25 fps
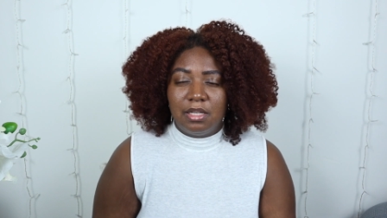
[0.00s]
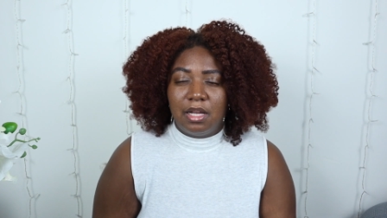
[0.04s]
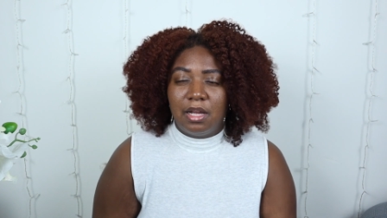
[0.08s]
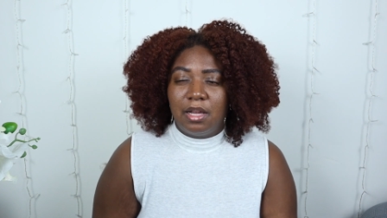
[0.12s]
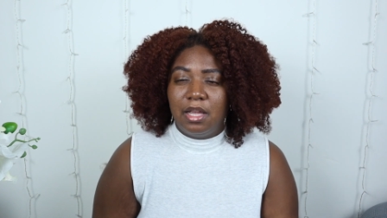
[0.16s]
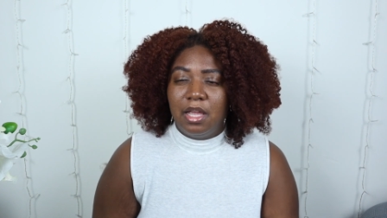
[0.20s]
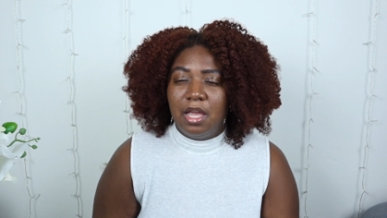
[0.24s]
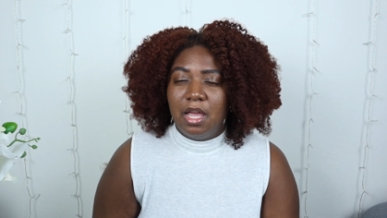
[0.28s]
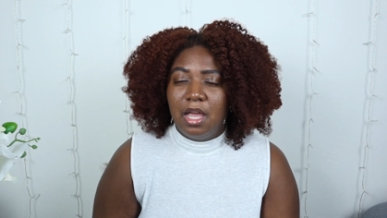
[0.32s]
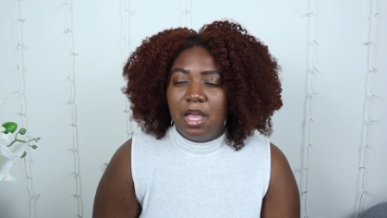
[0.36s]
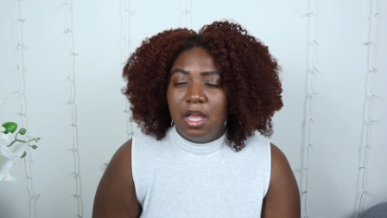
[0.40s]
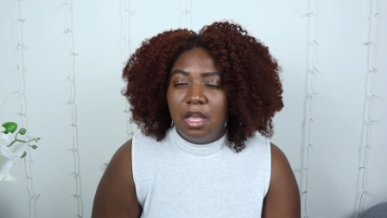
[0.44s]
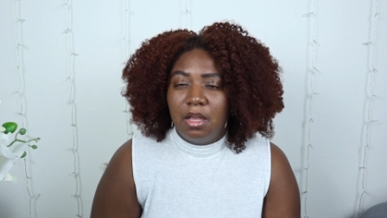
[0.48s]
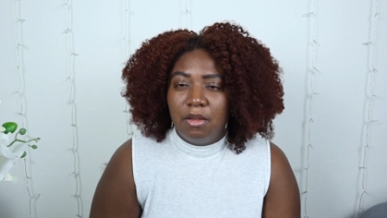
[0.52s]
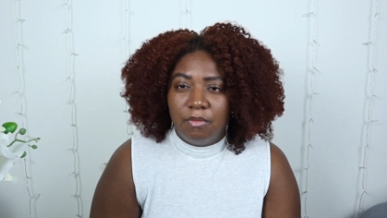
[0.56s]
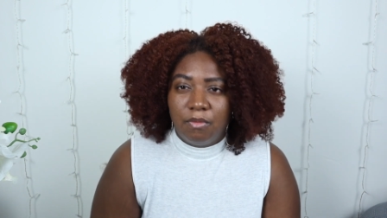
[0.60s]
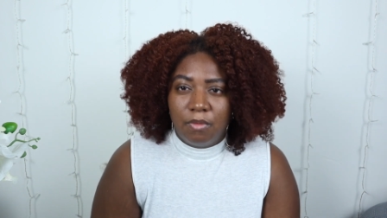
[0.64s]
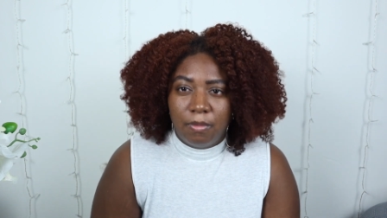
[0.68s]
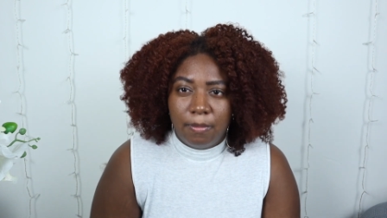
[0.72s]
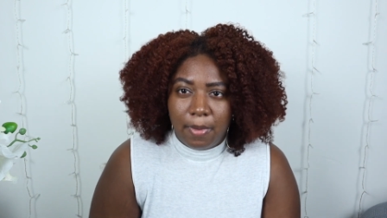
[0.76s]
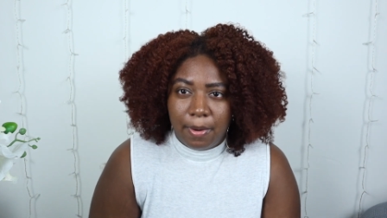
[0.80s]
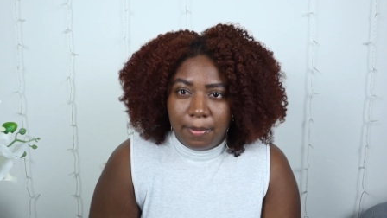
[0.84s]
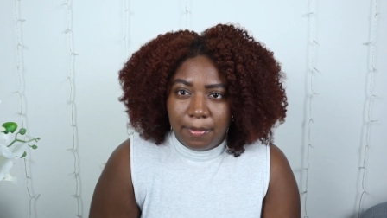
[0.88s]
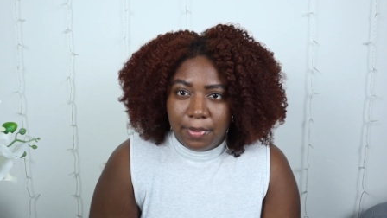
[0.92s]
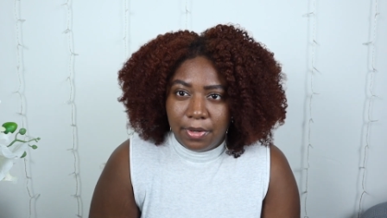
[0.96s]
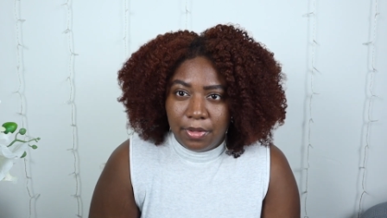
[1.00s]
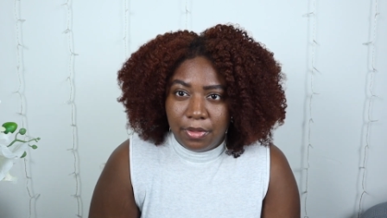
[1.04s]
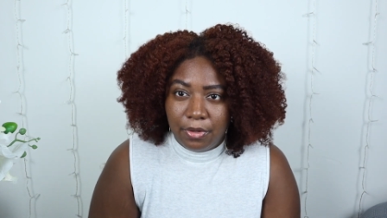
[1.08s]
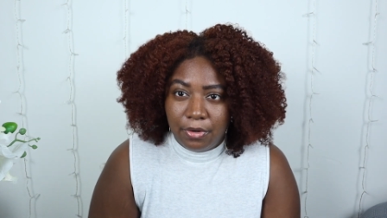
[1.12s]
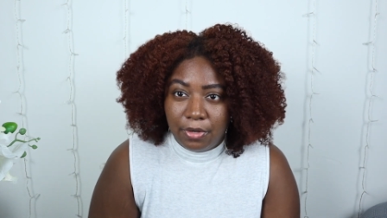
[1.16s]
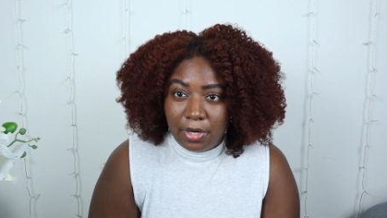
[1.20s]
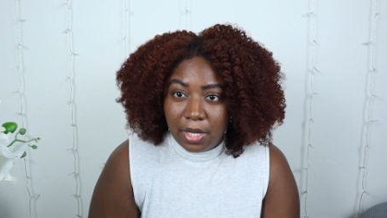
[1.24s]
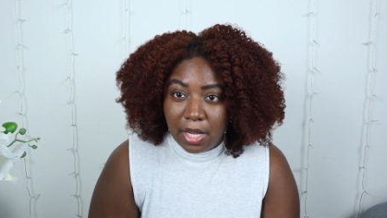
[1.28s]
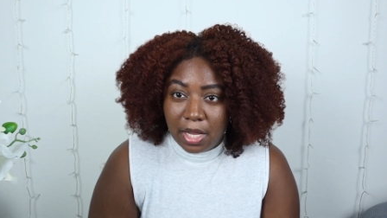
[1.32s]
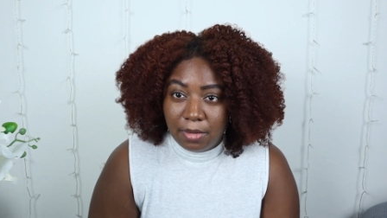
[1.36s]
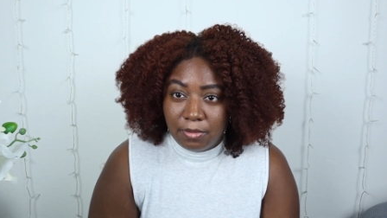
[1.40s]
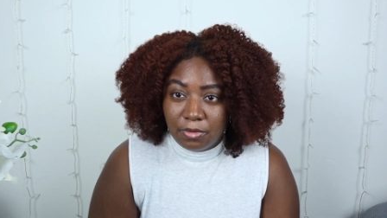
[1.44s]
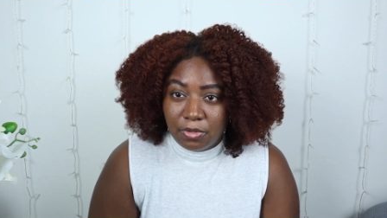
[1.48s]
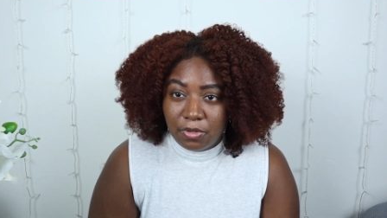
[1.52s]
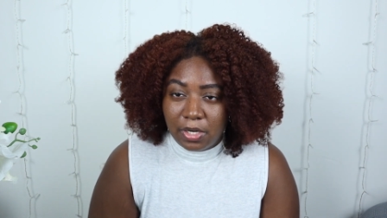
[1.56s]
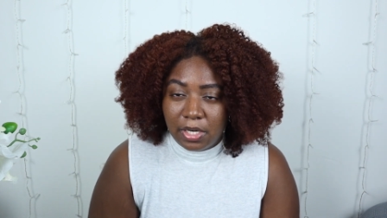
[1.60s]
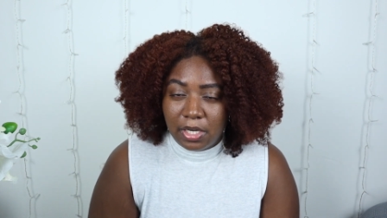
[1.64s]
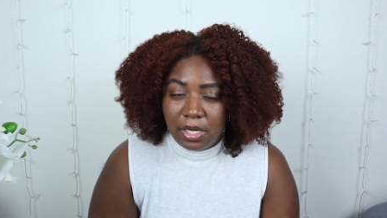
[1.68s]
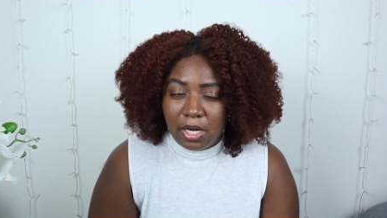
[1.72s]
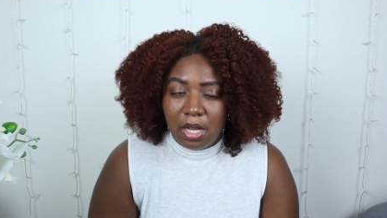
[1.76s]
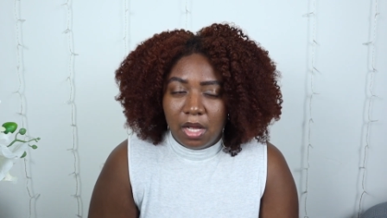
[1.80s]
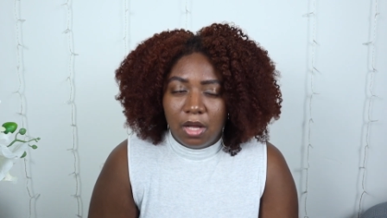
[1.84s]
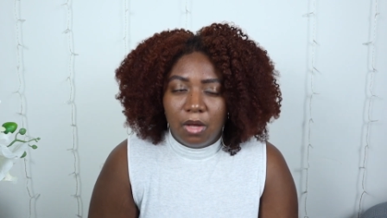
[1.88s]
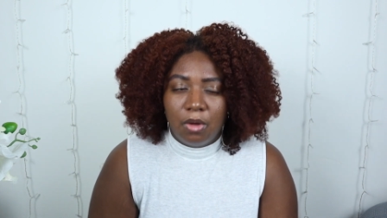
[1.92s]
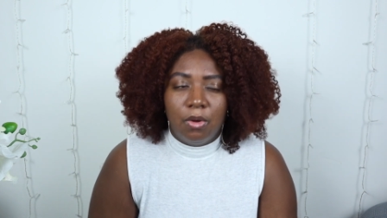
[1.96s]
I can't remember their names right
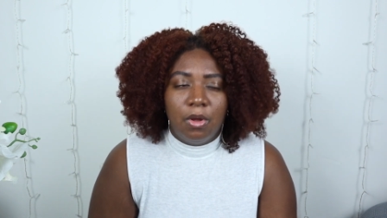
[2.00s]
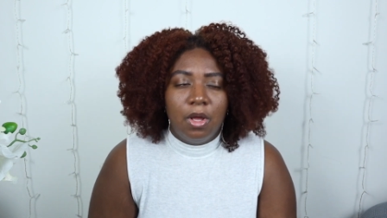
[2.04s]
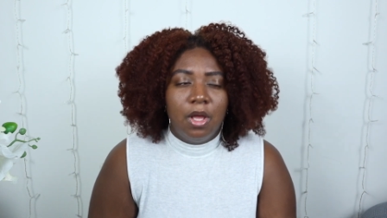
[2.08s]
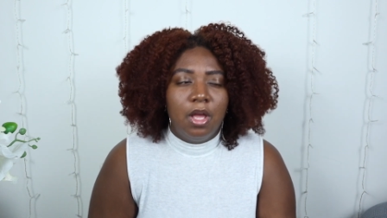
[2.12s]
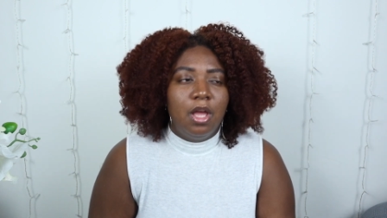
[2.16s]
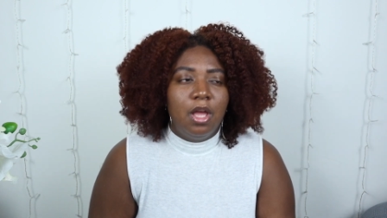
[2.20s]
now,